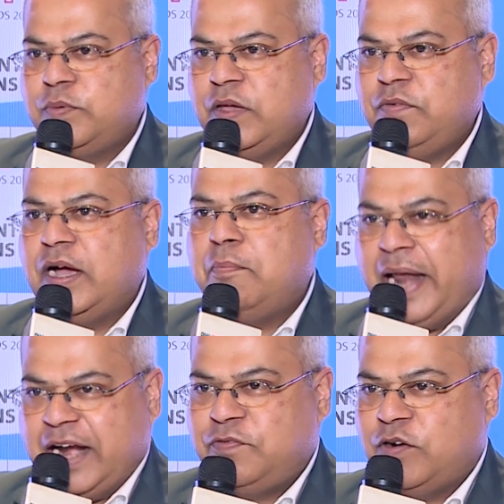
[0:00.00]
giving a
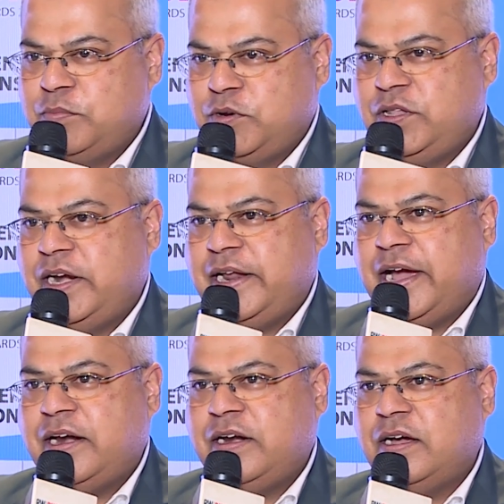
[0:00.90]
platform to the
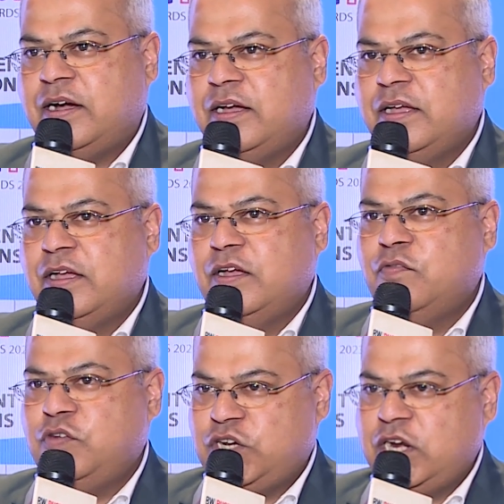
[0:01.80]
entire
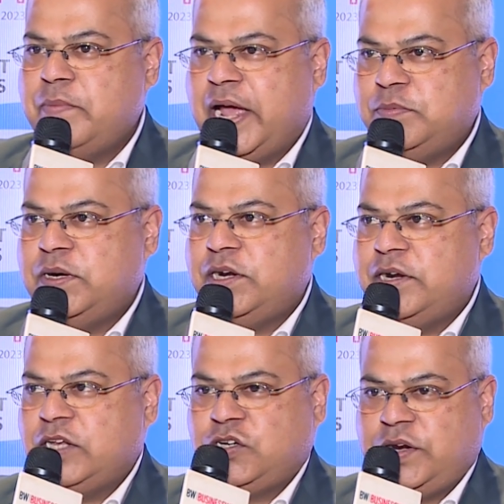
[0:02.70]
facility management
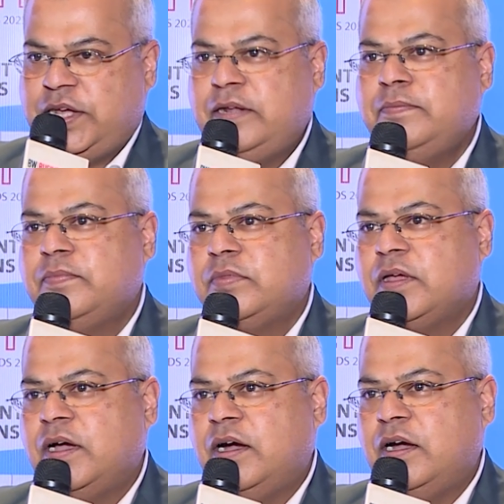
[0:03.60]
industry,
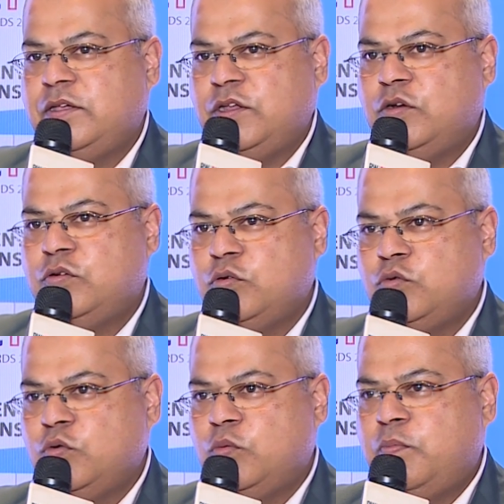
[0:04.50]

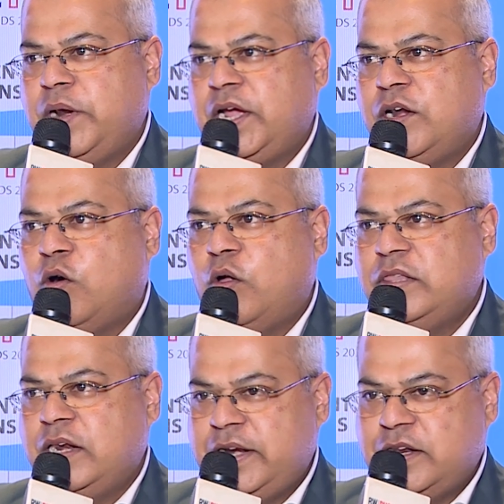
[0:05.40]
to bring in all
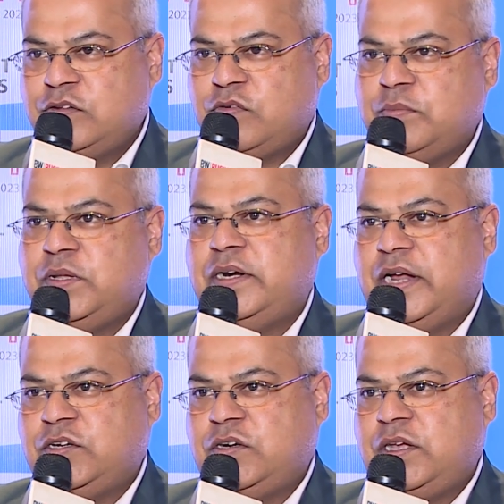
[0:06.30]
the leaders from the
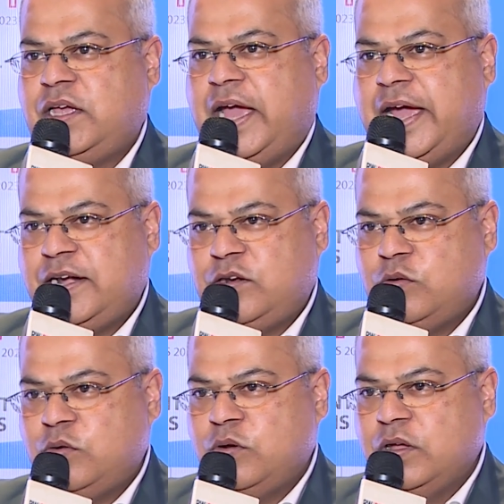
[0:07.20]
industry and
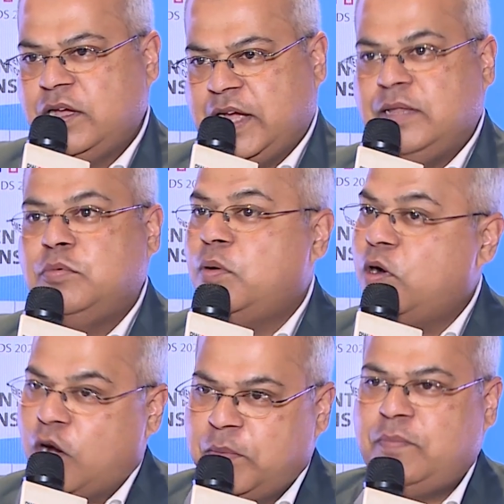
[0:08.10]
to get them to a
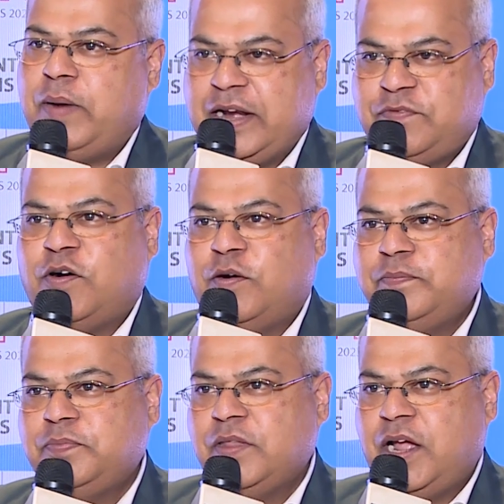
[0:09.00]
common platform
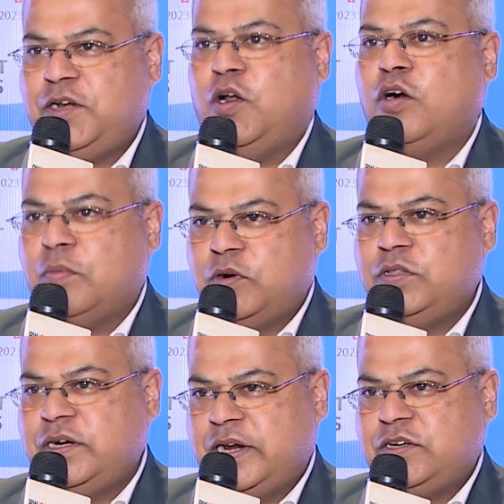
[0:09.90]
and talk about
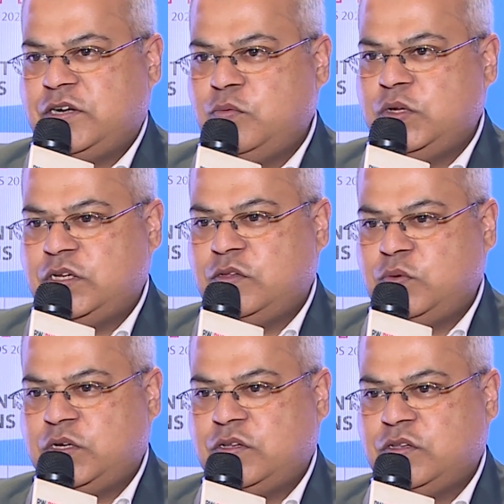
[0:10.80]
the industry, which
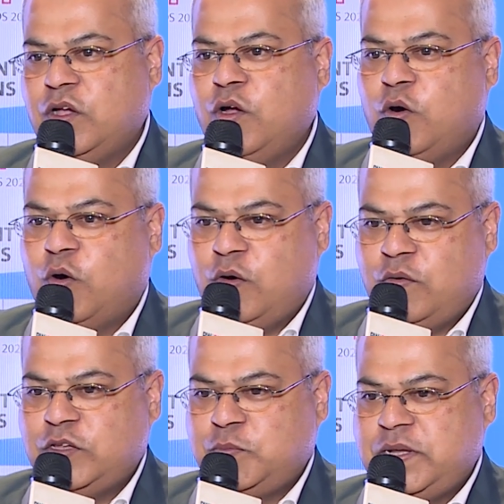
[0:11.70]
has
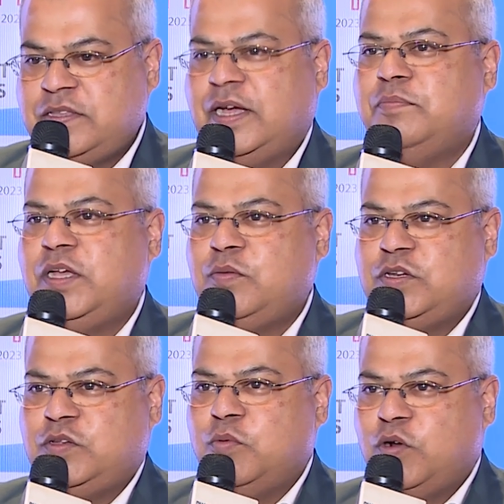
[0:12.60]
always been something
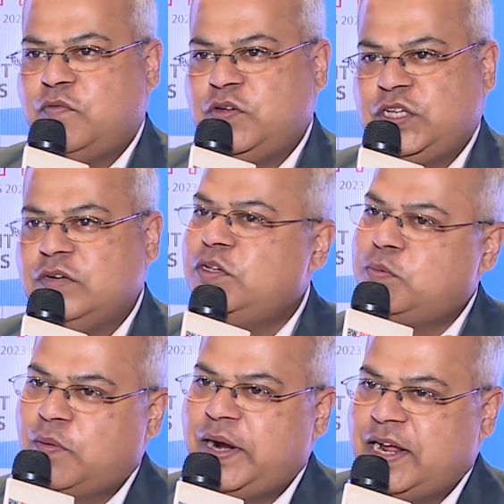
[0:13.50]
which is more of a service
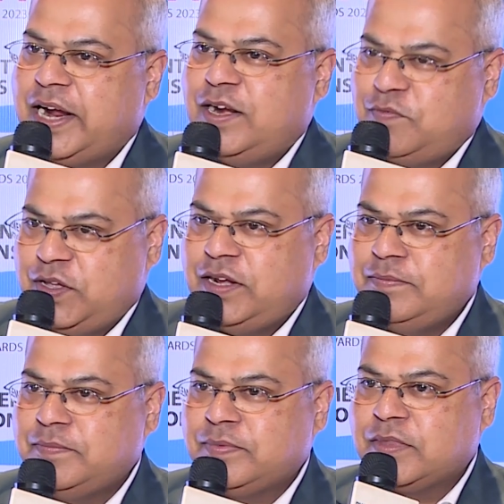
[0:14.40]
provider kind of thing.
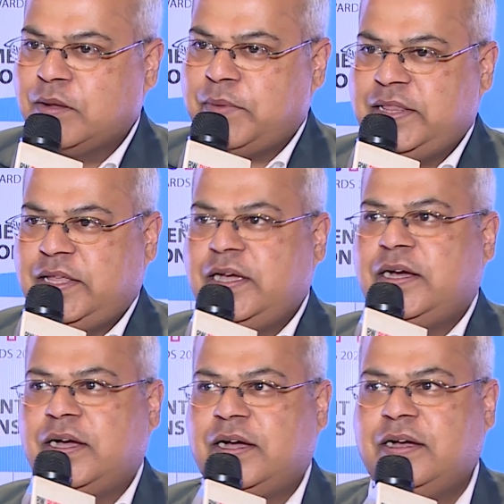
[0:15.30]
But I
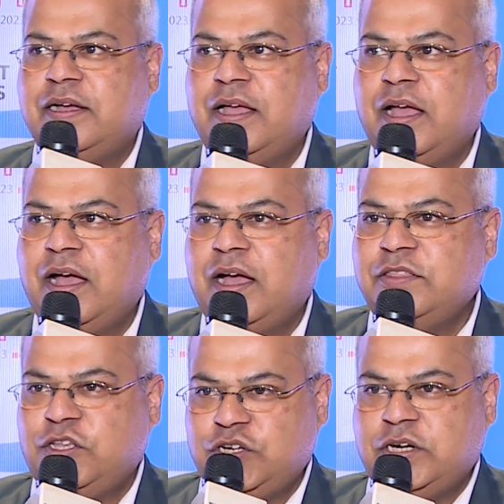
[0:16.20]
think
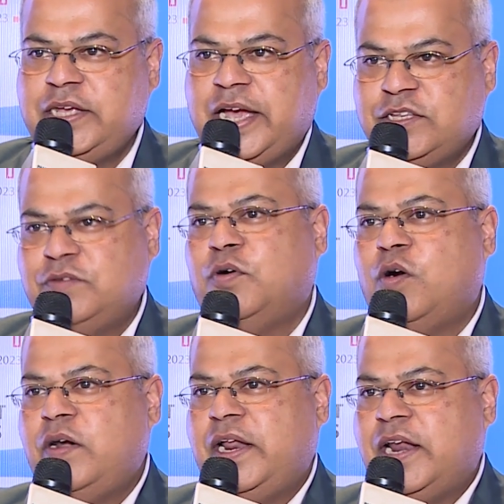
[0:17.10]
the journey has
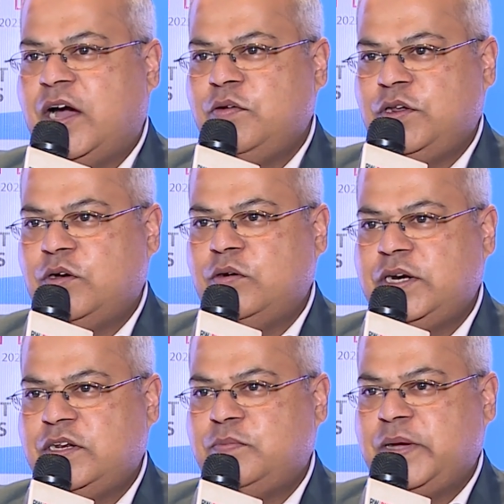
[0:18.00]
evolved, and now
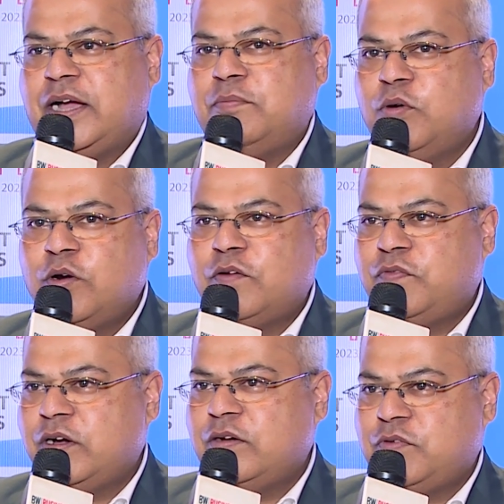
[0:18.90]
it has become more of
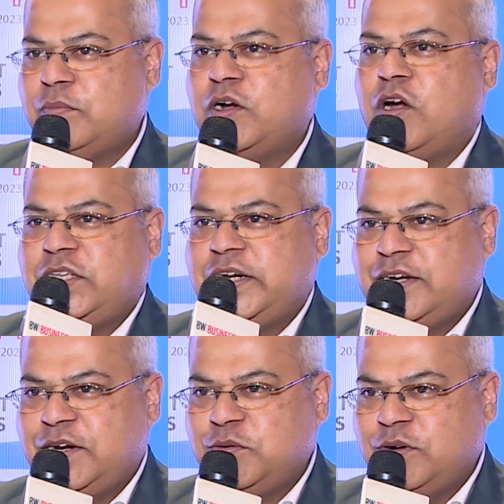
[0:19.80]
from a cost
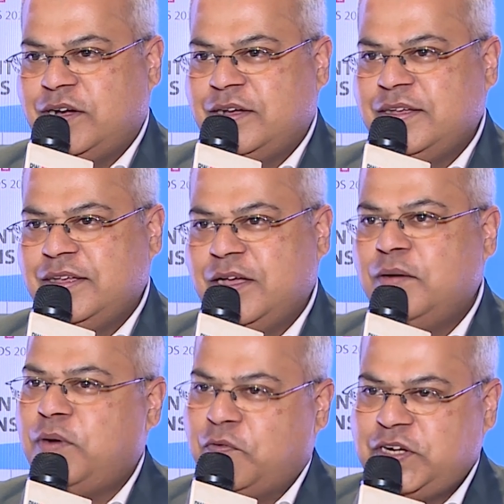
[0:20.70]
center to a
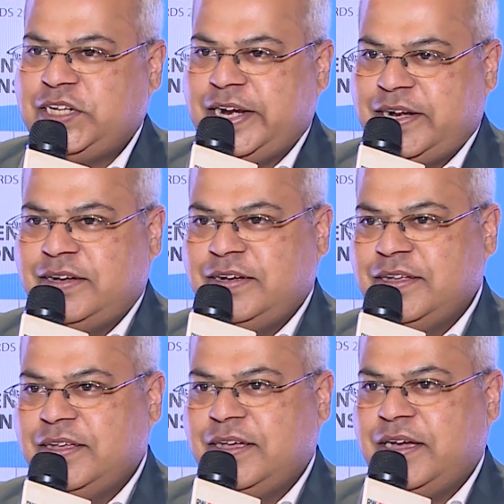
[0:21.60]
profit center.
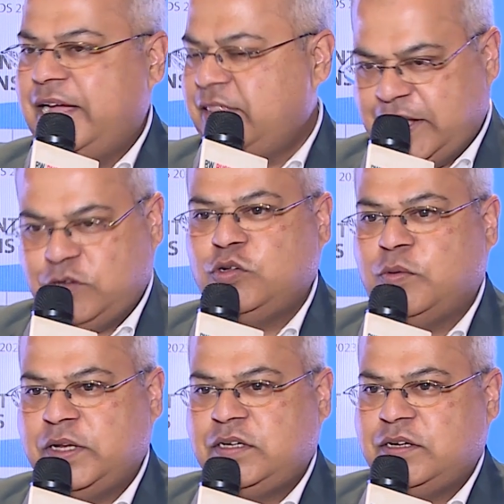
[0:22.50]
And thank you so
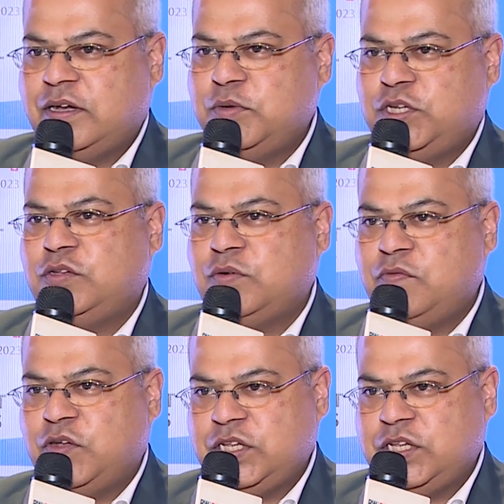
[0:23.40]
much, Business World, for